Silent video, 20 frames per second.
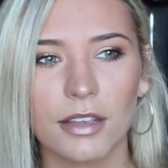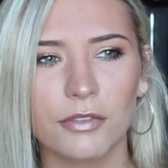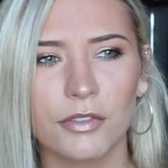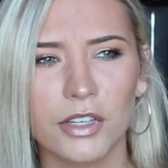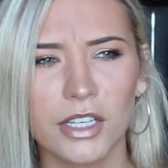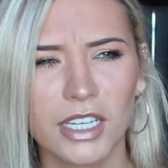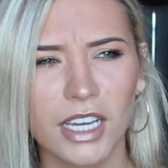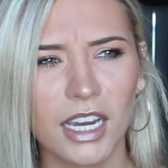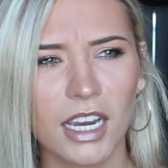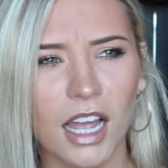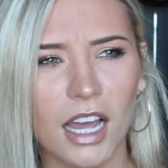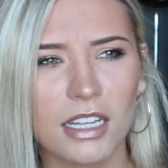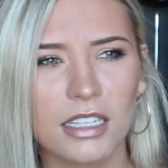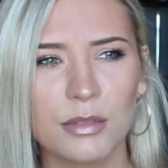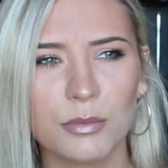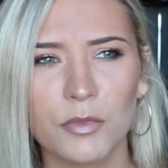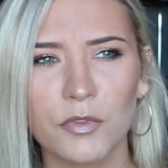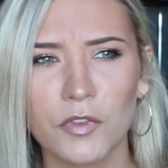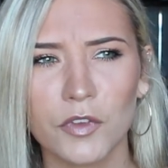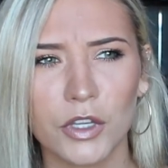I feel like I got
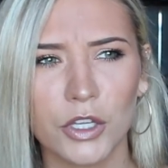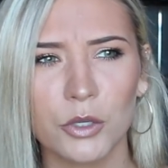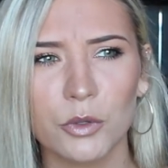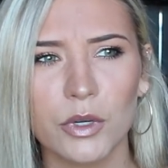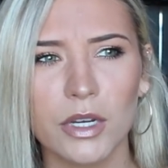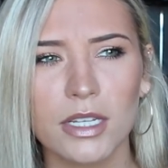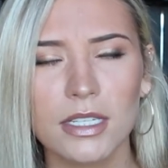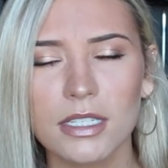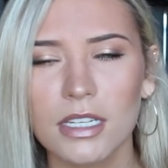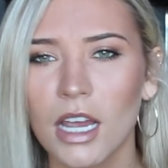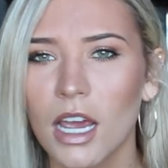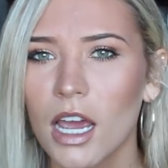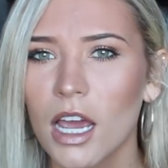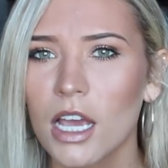some of the cutest